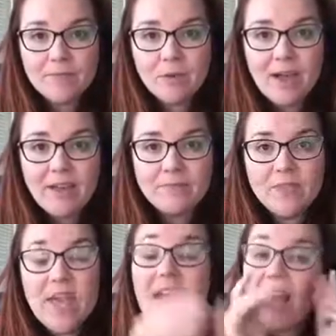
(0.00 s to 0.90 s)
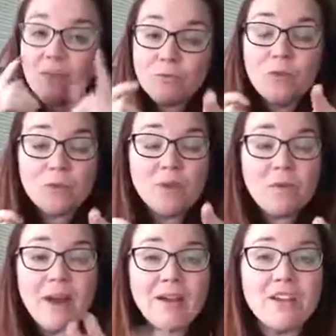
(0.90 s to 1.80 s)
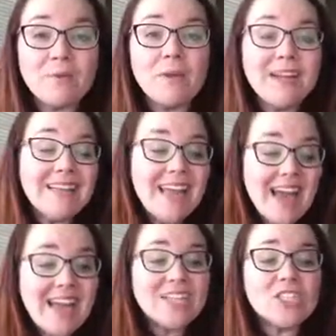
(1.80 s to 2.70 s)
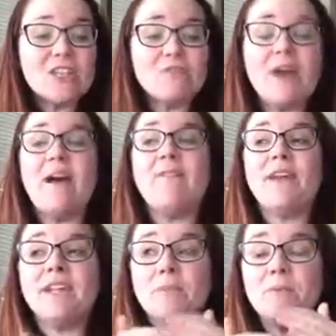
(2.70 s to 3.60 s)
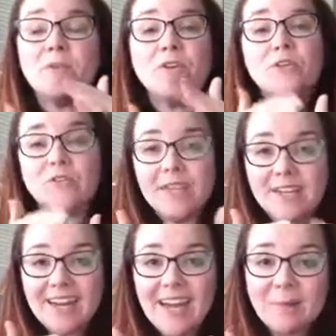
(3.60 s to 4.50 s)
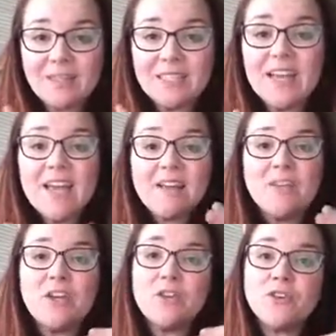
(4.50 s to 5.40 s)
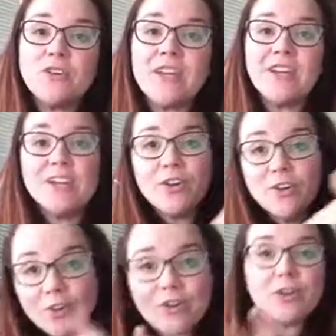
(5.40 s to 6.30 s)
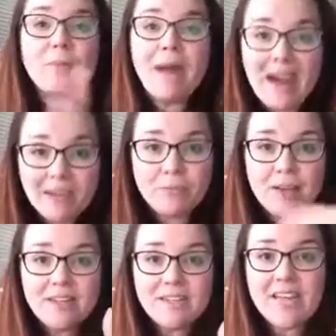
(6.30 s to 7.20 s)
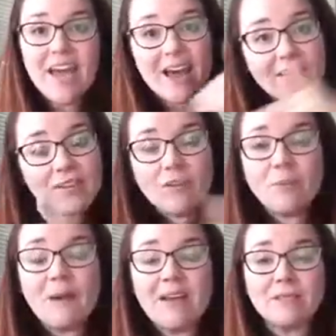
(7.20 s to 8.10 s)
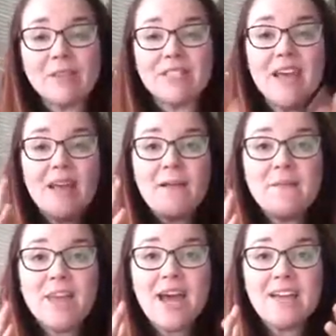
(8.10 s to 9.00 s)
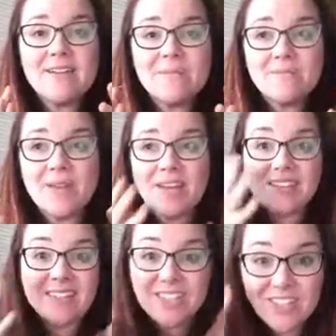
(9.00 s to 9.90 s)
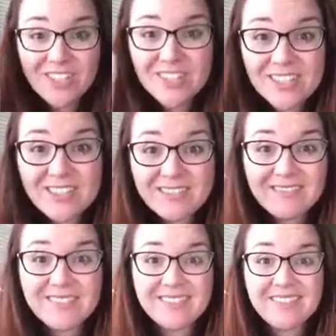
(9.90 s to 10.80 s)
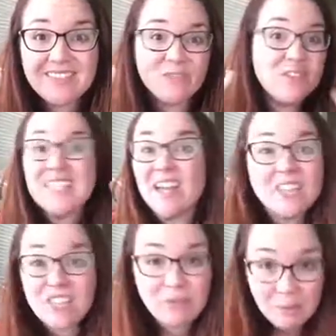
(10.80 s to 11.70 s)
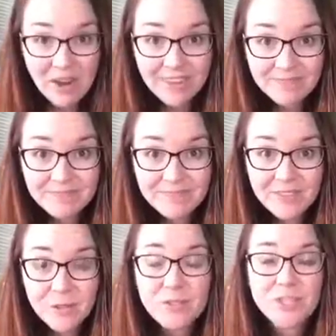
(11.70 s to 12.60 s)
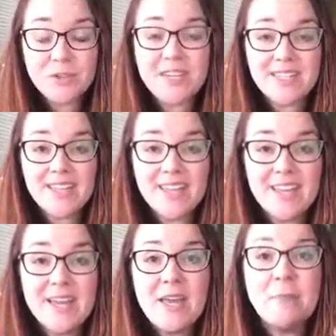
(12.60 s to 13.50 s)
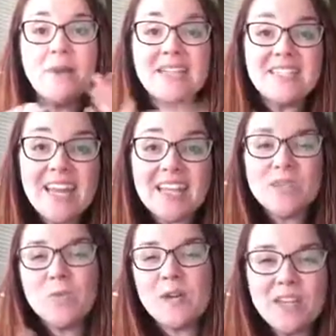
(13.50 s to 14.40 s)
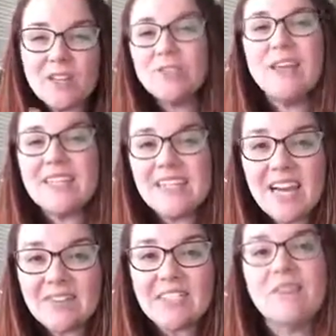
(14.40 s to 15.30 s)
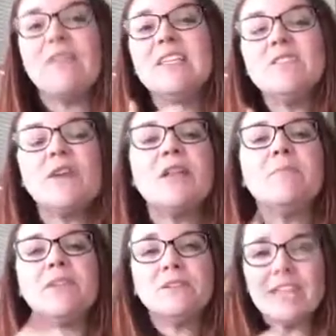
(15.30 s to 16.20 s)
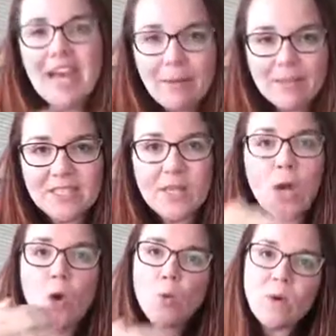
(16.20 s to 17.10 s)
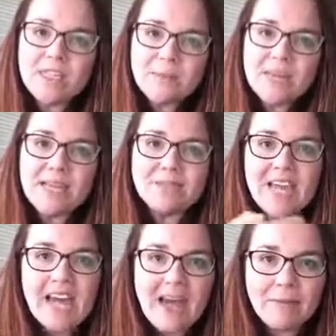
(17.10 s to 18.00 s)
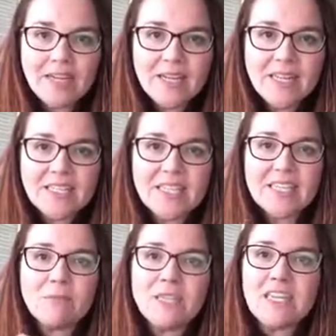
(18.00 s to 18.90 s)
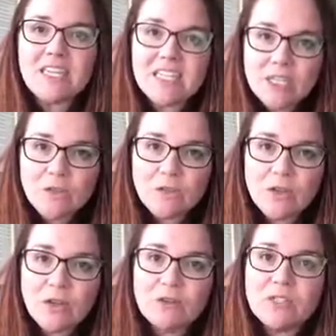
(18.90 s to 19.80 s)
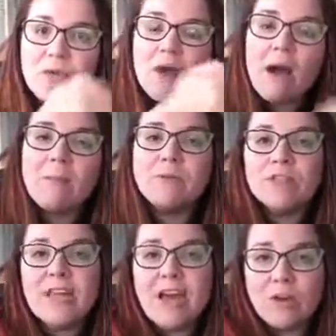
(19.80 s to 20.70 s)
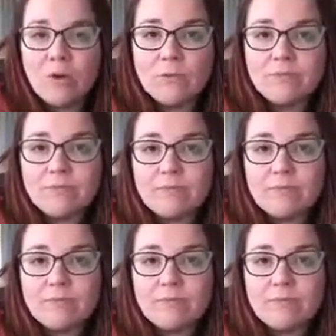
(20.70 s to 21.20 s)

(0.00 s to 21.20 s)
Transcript: Okay? And the rewiring your brain, they actually found that as people created habits, they create neural pathways. They add on neural pathways that like changes the physiology of your brain, which is crazy. But it takes working through that tough stuff and developing those habits. Once it becomes a habit, it's going to be easier for you to accomplish that goal.